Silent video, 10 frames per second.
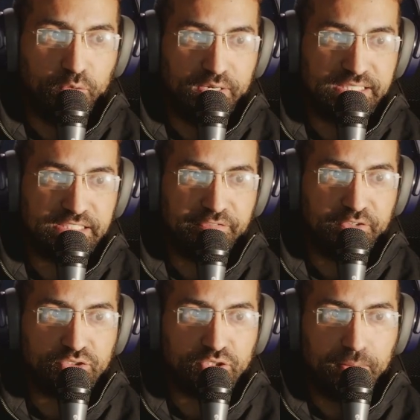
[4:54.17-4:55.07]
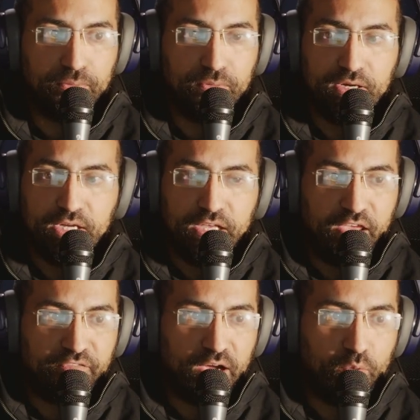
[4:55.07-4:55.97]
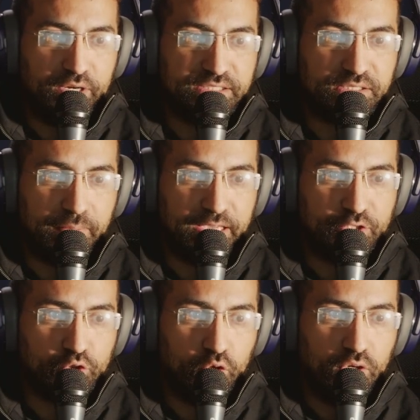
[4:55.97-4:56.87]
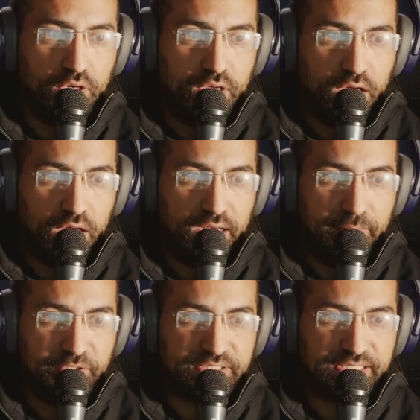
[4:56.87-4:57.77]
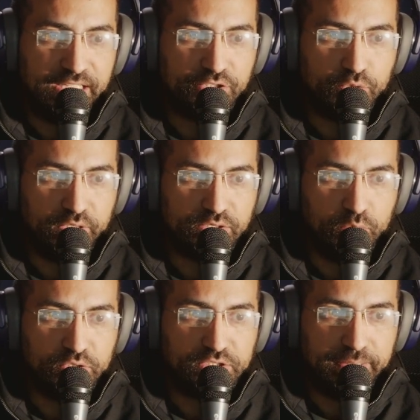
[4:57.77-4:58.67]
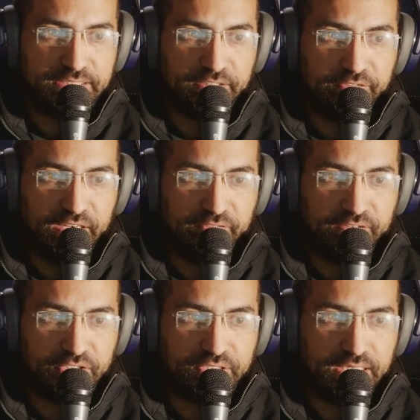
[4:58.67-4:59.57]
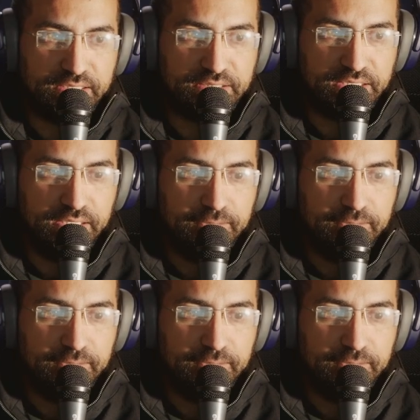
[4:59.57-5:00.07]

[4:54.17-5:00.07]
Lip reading: Let's say, for example, if I wanted to make sure, let me just cancel this automatic filling functionality.